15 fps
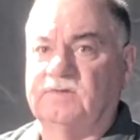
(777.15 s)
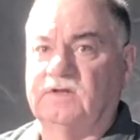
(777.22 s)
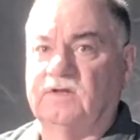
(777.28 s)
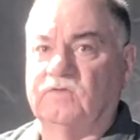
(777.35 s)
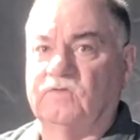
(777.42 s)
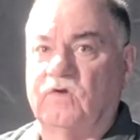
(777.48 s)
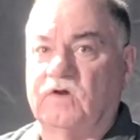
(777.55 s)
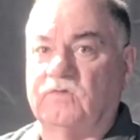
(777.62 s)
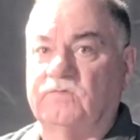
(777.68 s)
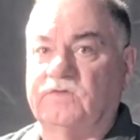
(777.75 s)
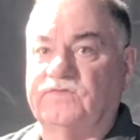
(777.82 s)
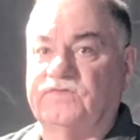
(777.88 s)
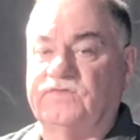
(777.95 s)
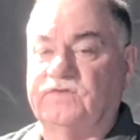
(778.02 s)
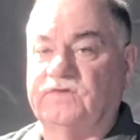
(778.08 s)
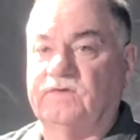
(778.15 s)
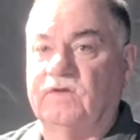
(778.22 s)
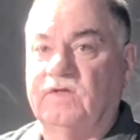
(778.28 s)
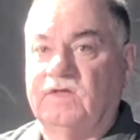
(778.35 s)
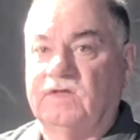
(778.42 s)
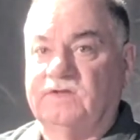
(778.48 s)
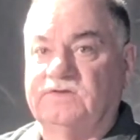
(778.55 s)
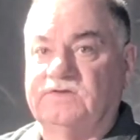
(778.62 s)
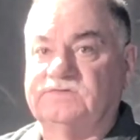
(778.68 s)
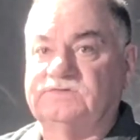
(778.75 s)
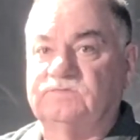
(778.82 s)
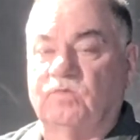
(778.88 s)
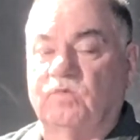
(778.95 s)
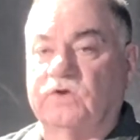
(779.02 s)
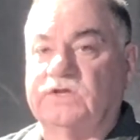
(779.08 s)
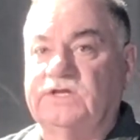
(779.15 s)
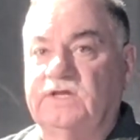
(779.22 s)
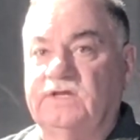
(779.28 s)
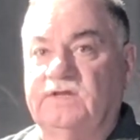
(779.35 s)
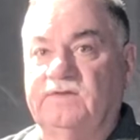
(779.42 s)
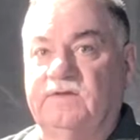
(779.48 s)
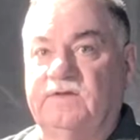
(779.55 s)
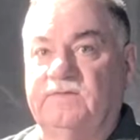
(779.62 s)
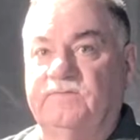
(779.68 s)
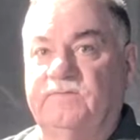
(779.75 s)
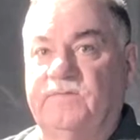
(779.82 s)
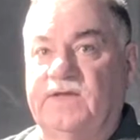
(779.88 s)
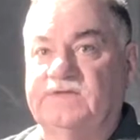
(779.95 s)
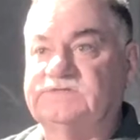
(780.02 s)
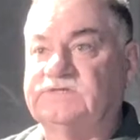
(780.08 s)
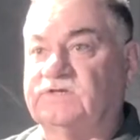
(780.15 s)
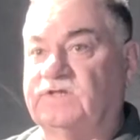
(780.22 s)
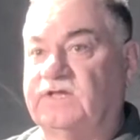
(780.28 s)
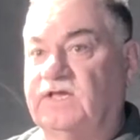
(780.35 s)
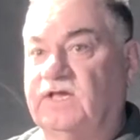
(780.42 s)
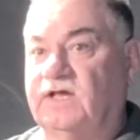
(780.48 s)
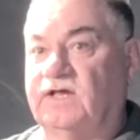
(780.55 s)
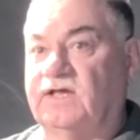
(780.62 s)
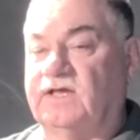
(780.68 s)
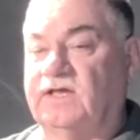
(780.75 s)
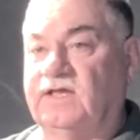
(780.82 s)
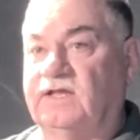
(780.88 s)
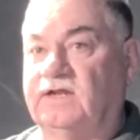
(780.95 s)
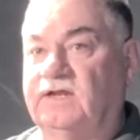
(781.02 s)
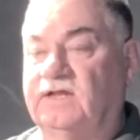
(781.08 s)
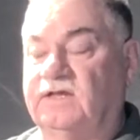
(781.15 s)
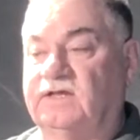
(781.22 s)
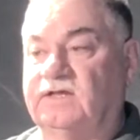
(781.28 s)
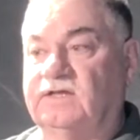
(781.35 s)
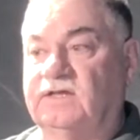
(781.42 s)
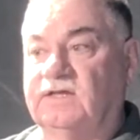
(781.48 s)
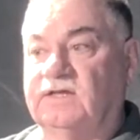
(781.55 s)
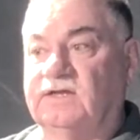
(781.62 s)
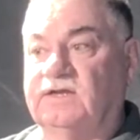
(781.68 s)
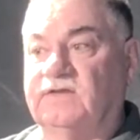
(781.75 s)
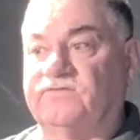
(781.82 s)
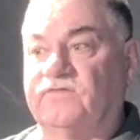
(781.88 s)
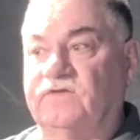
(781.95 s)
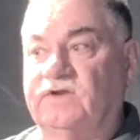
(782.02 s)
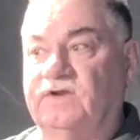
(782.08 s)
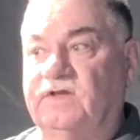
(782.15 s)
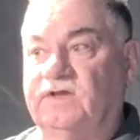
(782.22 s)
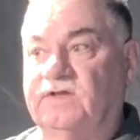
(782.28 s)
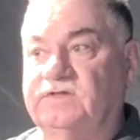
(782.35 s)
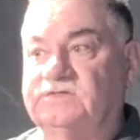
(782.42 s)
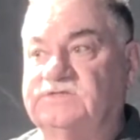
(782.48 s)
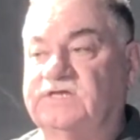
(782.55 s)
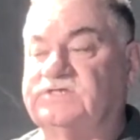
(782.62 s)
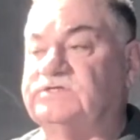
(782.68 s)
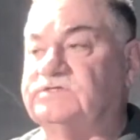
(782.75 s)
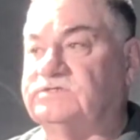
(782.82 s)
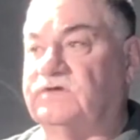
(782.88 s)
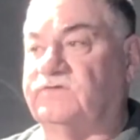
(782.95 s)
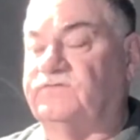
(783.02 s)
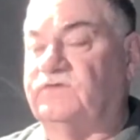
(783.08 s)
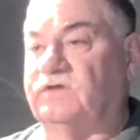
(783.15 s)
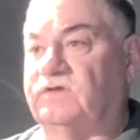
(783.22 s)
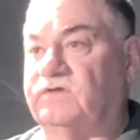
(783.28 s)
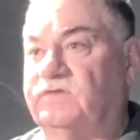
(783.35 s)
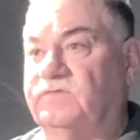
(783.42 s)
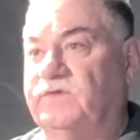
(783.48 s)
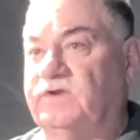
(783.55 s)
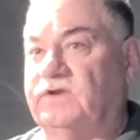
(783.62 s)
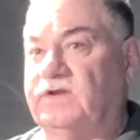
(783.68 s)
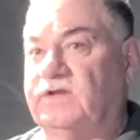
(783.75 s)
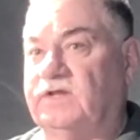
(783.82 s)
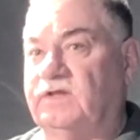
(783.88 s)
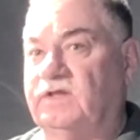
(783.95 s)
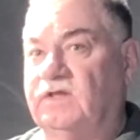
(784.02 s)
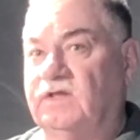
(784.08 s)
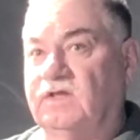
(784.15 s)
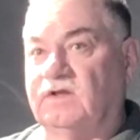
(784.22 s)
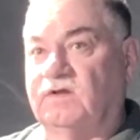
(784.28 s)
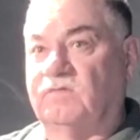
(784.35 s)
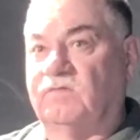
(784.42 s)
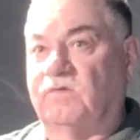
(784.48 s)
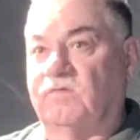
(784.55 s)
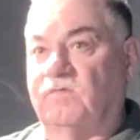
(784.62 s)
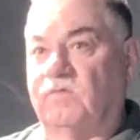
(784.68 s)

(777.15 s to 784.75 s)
along with just working basically in different sections of the community. We're